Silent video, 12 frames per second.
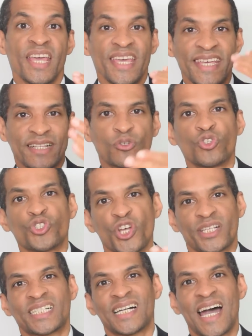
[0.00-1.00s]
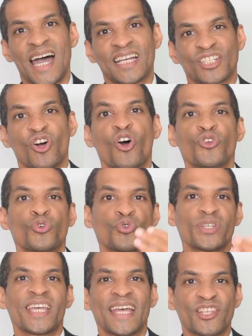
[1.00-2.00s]
it could just crash, or you could
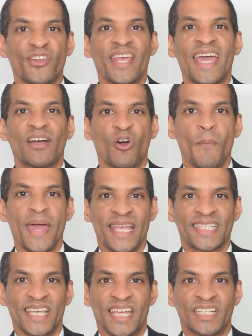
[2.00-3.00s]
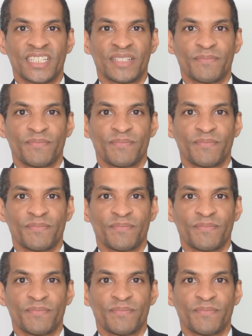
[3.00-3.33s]
get an error message.